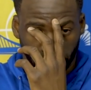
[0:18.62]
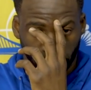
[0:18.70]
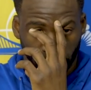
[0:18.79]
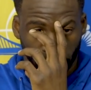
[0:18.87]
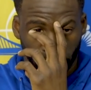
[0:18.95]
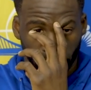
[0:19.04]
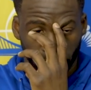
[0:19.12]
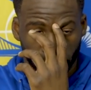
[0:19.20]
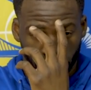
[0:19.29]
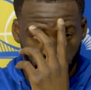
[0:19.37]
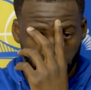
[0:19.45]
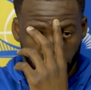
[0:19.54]
How, how, was
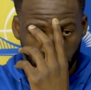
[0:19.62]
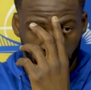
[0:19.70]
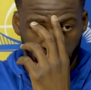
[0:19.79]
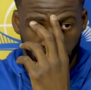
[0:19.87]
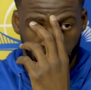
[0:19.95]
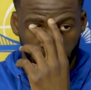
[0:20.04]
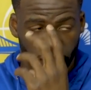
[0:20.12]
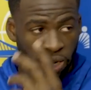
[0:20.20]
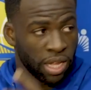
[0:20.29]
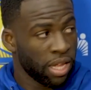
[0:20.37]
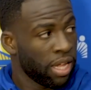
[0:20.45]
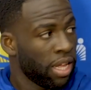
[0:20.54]
practice today, and how do
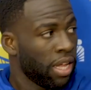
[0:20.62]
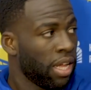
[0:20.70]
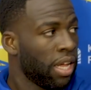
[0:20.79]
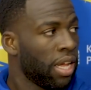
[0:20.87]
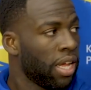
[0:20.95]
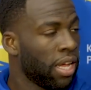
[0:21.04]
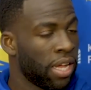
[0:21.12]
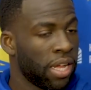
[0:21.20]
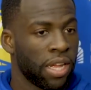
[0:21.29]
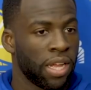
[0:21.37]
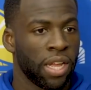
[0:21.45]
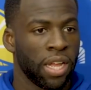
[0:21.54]
you gauge the
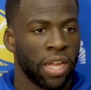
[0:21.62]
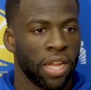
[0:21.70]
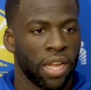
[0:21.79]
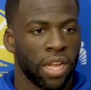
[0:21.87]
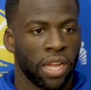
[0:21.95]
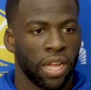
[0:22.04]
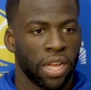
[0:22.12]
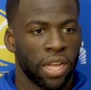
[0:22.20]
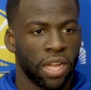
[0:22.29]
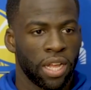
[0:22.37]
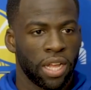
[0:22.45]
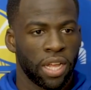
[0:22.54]
mood and the
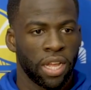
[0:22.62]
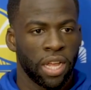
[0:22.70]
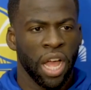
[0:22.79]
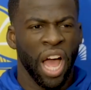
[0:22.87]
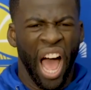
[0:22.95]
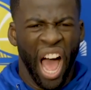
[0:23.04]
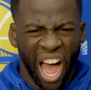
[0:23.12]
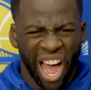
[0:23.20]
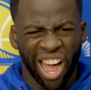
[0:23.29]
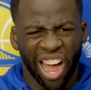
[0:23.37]
feistiness of this team right now?